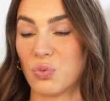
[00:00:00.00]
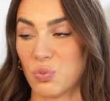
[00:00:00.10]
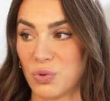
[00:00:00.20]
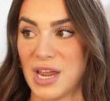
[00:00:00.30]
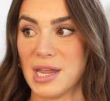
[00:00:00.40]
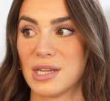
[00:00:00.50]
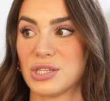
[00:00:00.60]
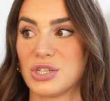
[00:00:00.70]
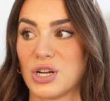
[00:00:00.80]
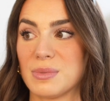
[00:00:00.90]
great in
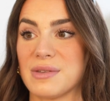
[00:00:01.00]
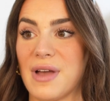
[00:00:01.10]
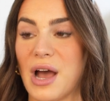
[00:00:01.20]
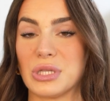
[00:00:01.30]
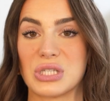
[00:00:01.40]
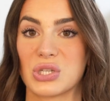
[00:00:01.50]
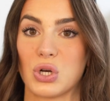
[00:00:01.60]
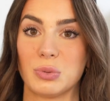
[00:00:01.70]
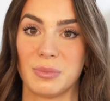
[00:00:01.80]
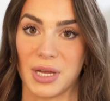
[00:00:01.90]
terms of how it
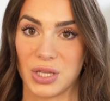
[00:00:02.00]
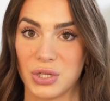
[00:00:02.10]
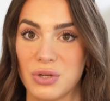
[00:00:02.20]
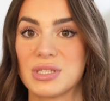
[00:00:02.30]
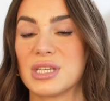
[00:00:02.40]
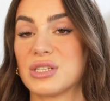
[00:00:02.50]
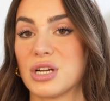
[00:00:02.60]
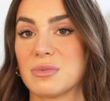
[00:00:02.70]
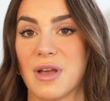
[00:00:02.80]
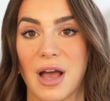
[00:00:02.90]
sculpts my glutes, in
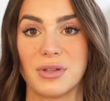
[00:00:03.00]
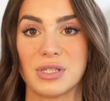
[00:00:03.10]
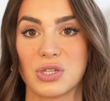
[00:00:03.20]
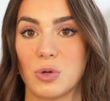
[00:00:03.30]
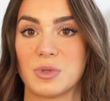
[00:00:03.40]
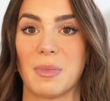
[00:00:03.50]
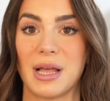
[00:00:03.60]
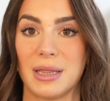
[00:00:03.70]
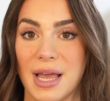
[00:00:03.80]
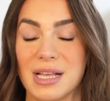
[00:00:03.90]
terms of how it sculpts my
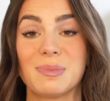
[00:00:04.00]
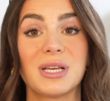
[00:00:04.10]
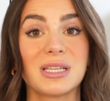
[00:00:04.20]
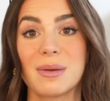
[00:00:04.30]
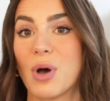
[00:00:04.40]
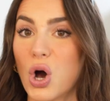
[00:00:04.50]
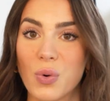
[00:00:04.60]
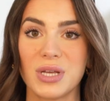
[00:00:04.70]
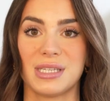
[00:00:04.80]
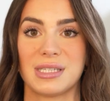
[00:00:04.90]
legs, because I'm
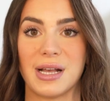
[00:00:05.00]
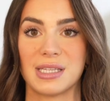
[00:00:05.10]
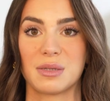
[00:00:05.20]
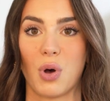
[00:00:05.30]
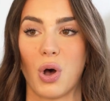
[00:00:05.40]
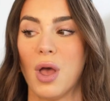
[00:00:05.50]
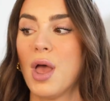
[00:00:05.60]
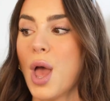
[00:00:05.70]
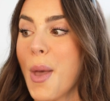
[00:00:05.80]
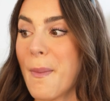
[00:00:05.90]
always a size small.
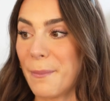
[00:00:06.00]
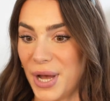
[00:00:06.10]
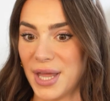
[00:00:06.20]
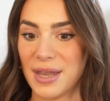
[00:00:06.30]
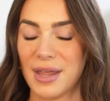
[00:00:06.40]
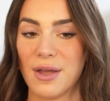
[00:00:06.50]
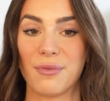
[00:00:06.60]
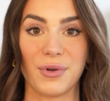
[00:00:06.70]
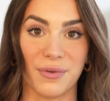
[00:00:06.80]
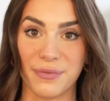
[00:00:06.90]
But
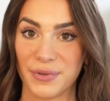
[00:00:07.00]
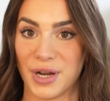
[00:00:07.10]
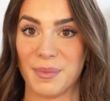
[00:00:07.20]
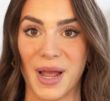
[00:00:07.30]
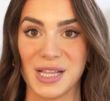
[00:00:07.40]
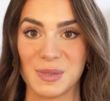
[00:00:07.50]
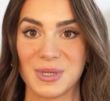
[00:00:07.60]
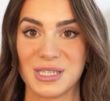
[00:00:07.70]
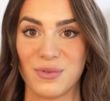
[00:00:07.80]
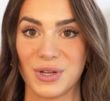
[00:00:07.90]
for the flare pants
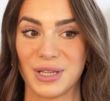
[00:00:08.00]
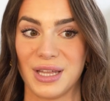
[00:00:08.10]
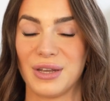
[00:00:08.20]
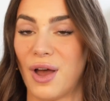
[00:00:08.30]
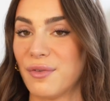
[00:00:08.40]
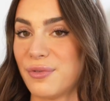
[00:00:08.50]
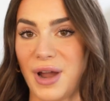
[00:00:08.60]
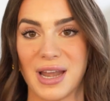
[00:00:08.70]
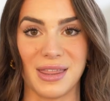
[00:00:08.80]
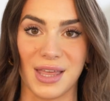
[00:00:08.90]
specifically, not for
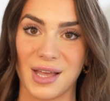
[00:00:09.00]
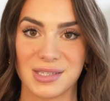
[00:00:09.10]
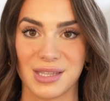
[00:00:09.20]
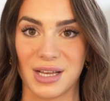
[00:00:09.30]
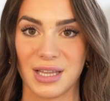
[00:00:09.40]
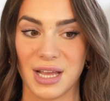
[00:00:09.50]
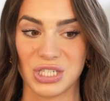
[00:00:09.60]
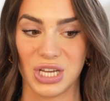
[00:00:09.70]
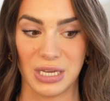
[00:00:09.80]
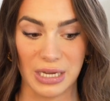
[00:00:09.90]
anything else in the
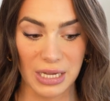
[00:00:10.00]
collection,